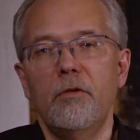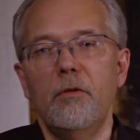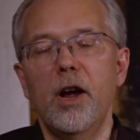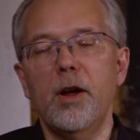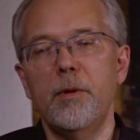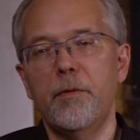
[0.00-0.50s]

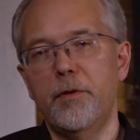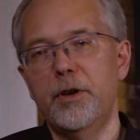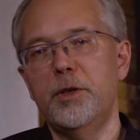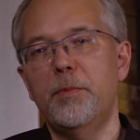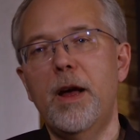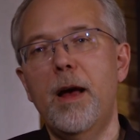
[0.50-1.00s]
Welcome to
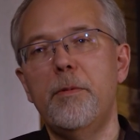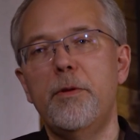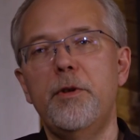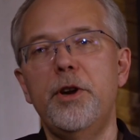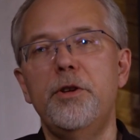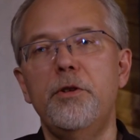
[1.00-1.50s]
Fringe Pop
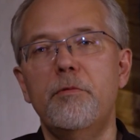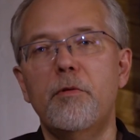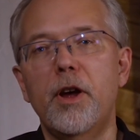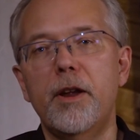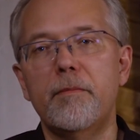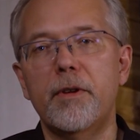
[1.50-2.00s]

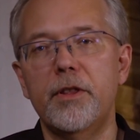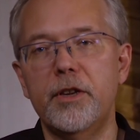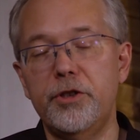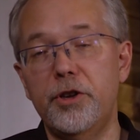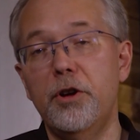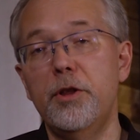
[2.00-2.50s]
321, the
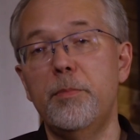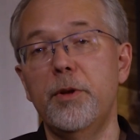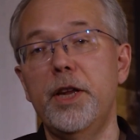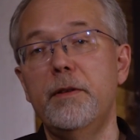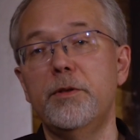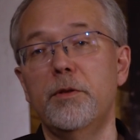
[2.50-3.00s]
show that
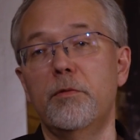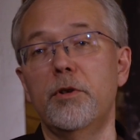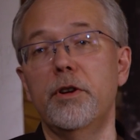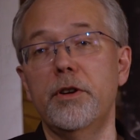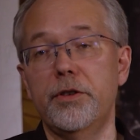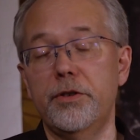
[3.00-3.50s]
believes the
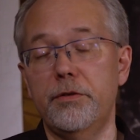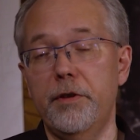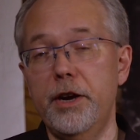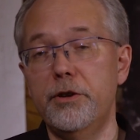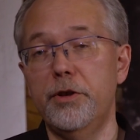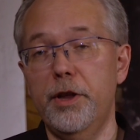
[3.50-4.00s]
world is
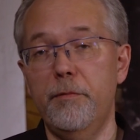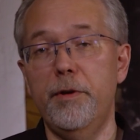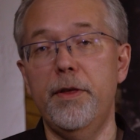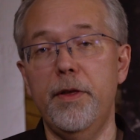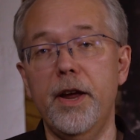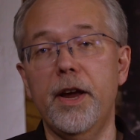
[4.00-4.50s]
stranger than we
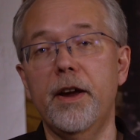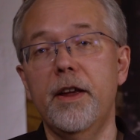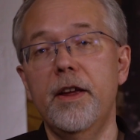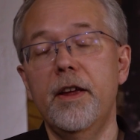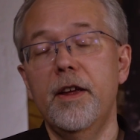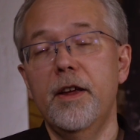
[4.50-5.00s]
think,
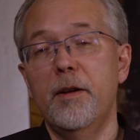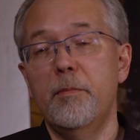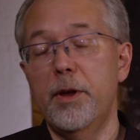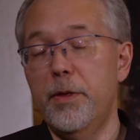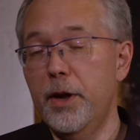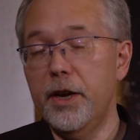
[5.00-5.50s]

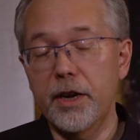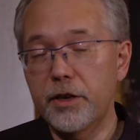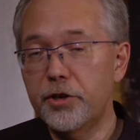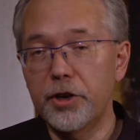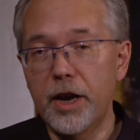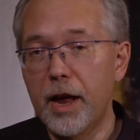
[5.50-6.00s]
but thinking
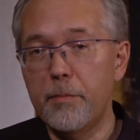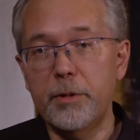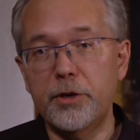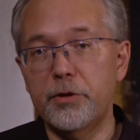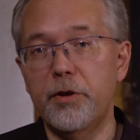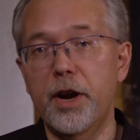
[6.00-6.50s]
should not be
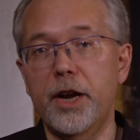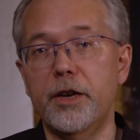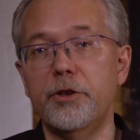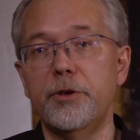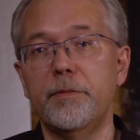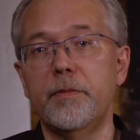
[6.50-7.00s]

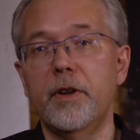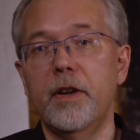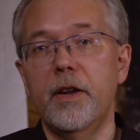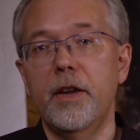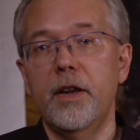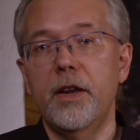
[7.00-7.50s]
strange.
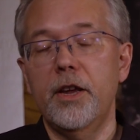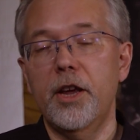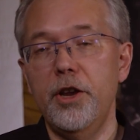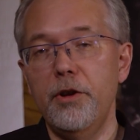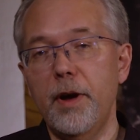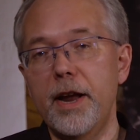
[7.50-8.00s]

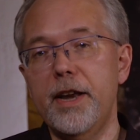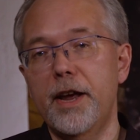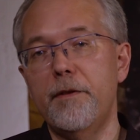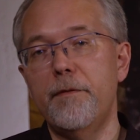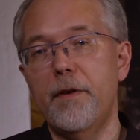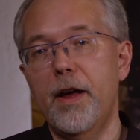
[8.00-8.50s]
Can you
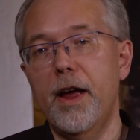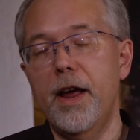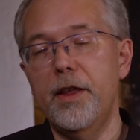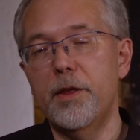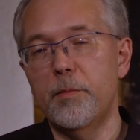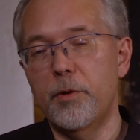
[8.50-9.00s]

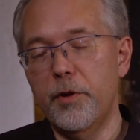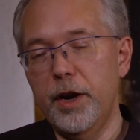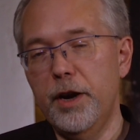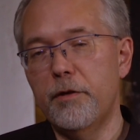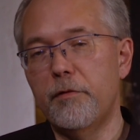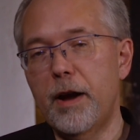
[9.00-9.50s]
identify the
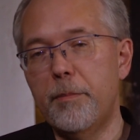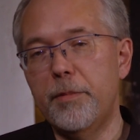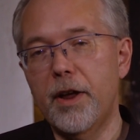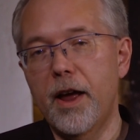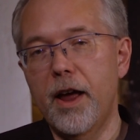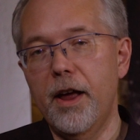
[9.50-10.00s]
marine
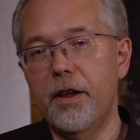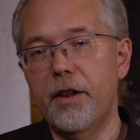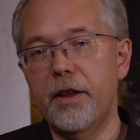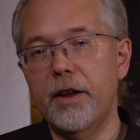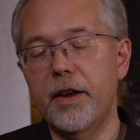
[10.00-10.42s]
reptile